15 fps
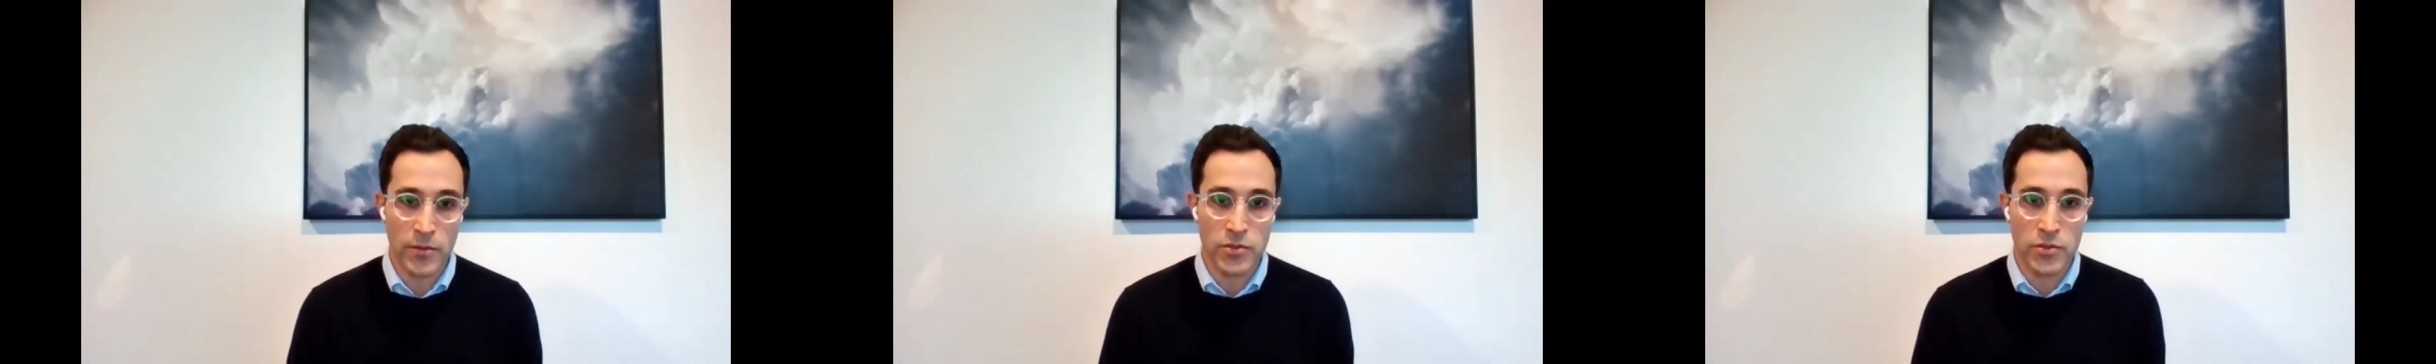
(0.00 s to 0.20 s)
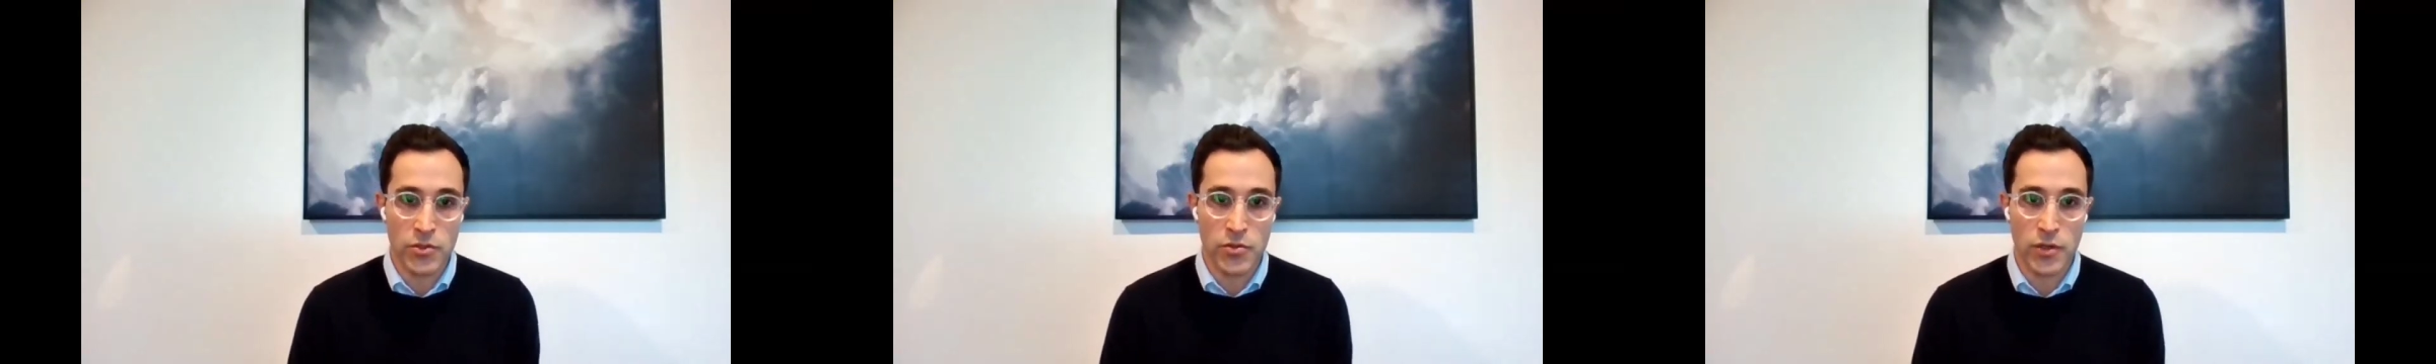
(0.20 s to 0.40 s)

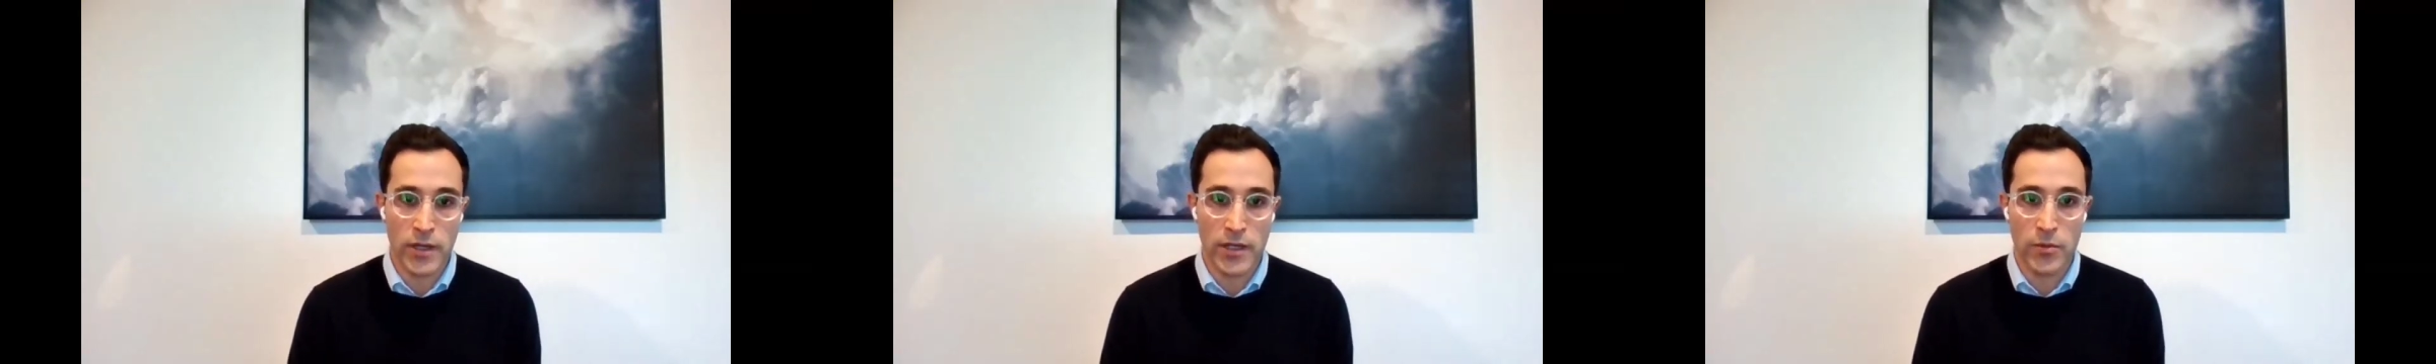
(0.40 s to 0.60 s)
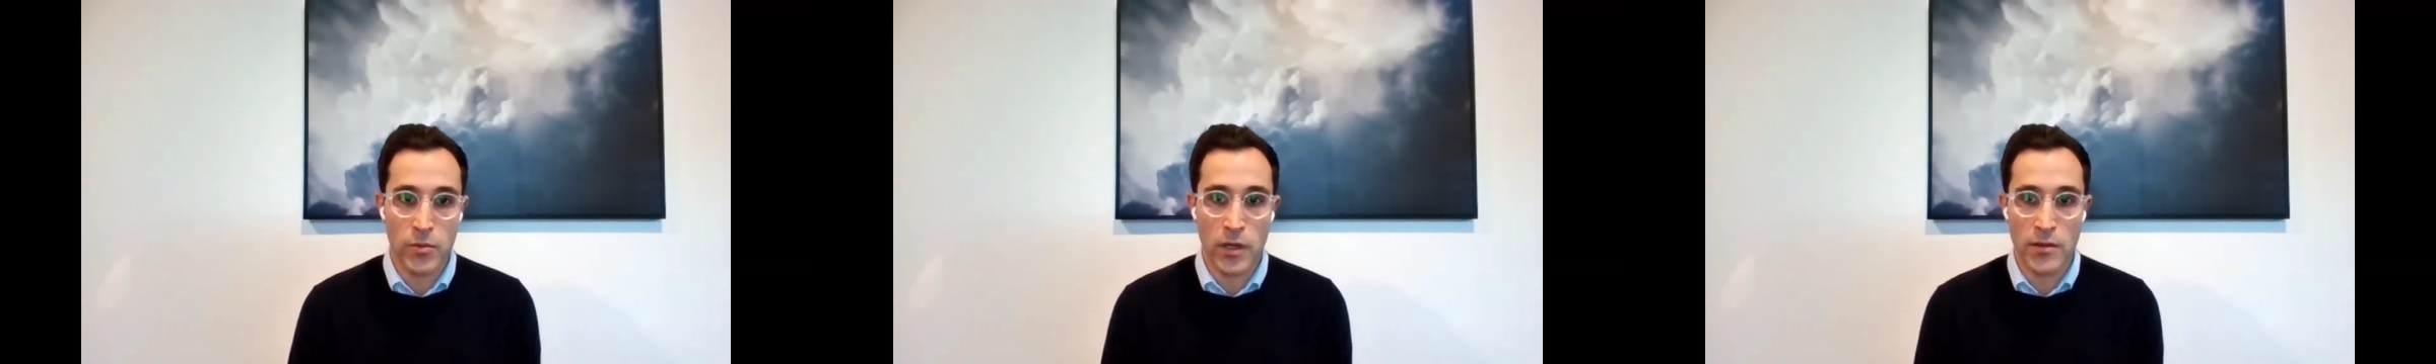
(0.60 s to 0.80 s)
to
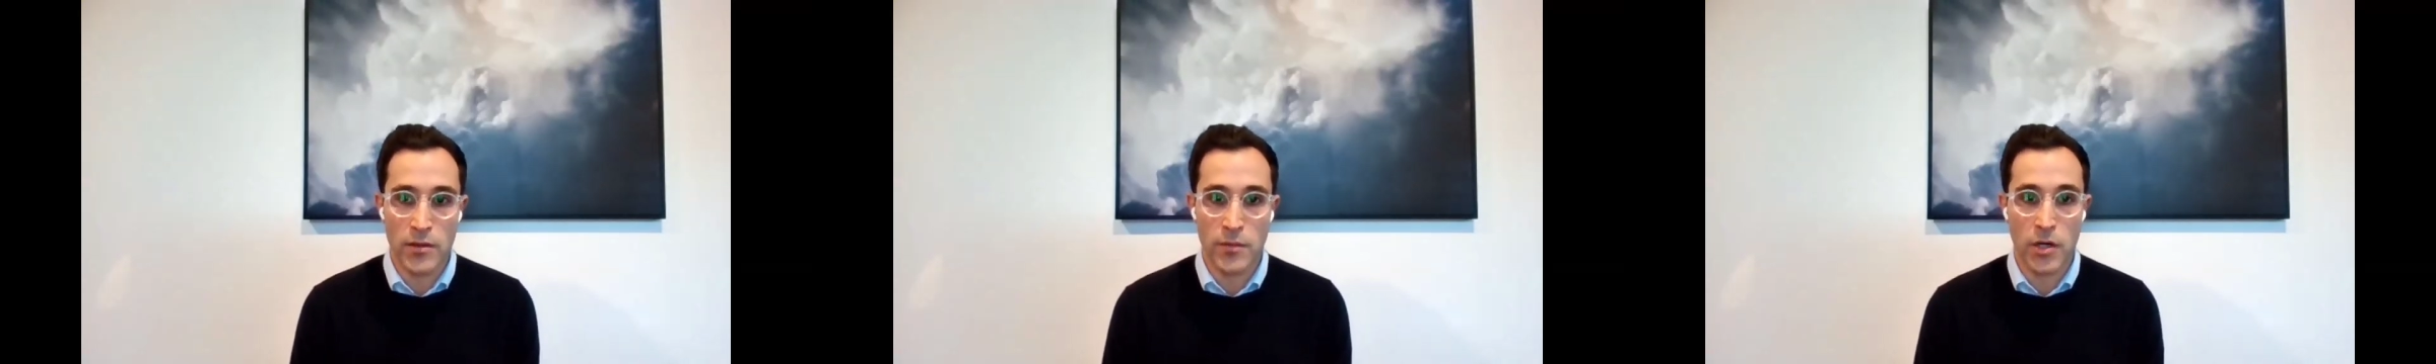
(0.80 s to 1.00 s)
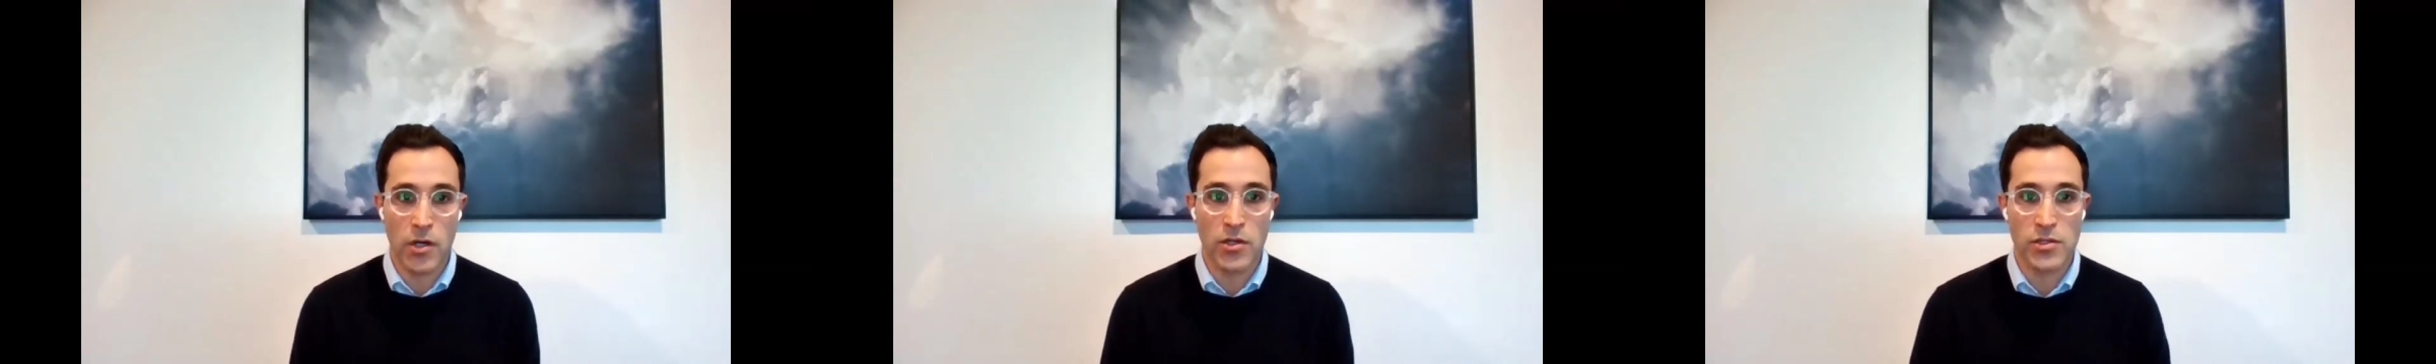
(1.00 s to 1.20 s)
trade while the
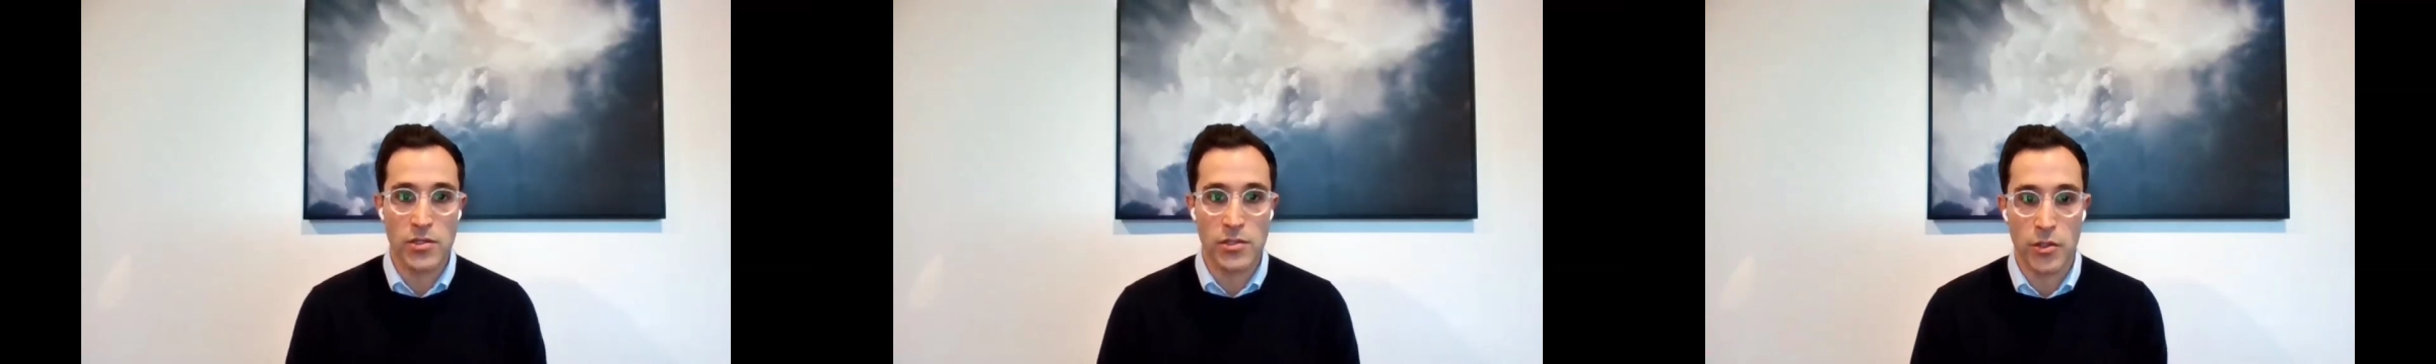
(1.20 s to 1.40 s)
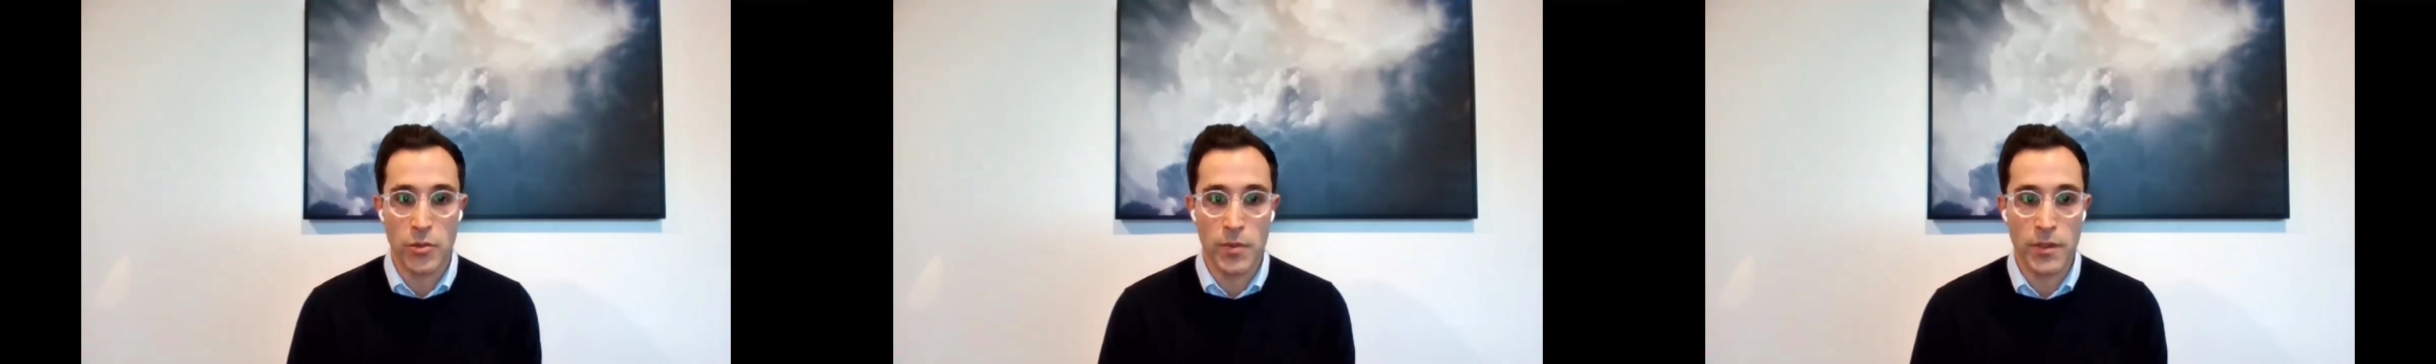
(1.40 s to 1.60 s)
markets
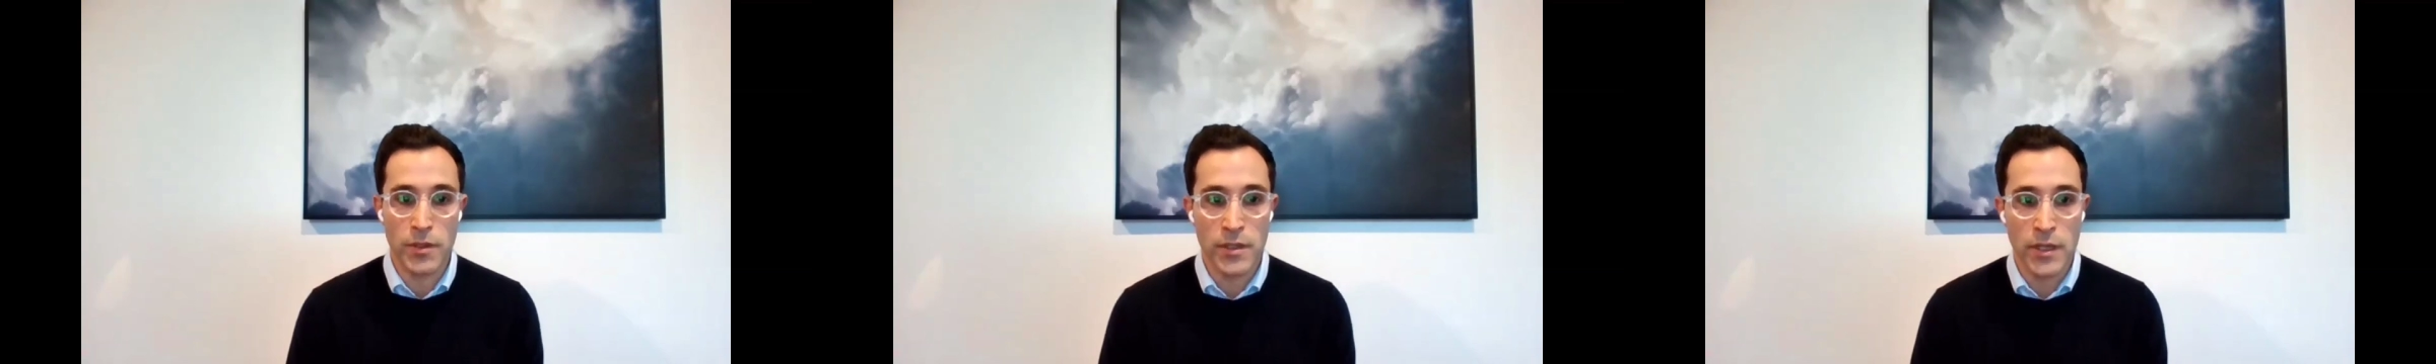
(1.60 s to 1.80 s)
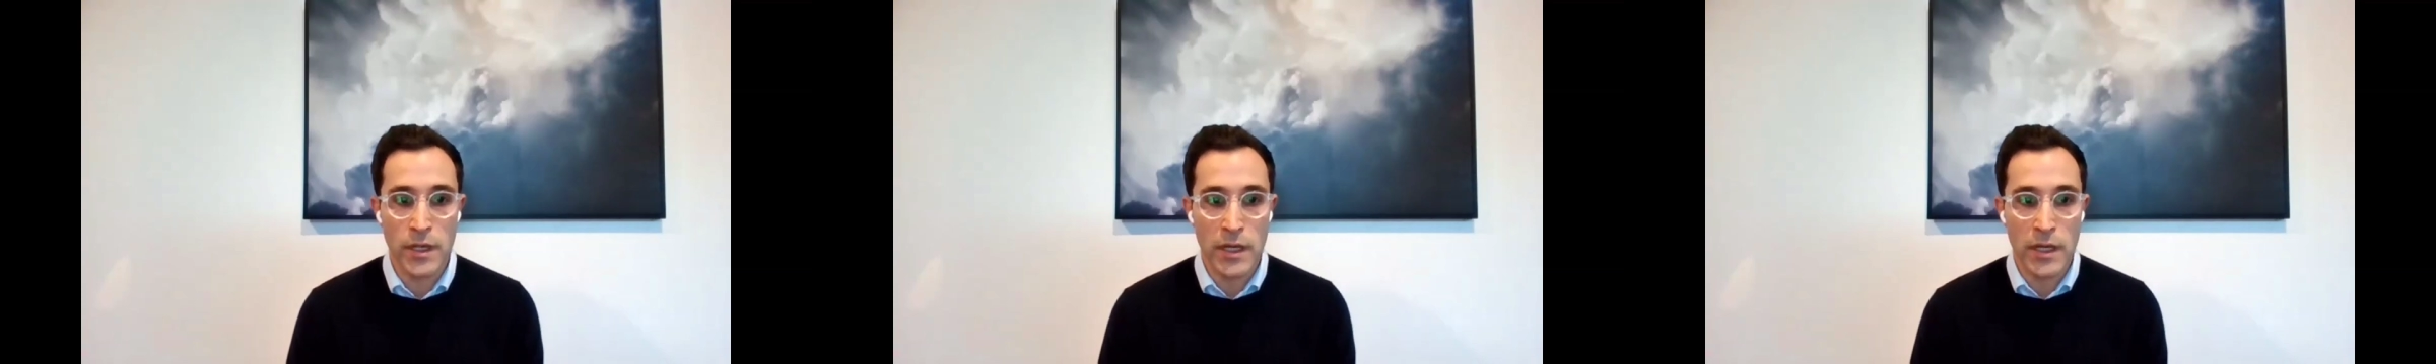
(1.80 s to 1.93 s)
are open.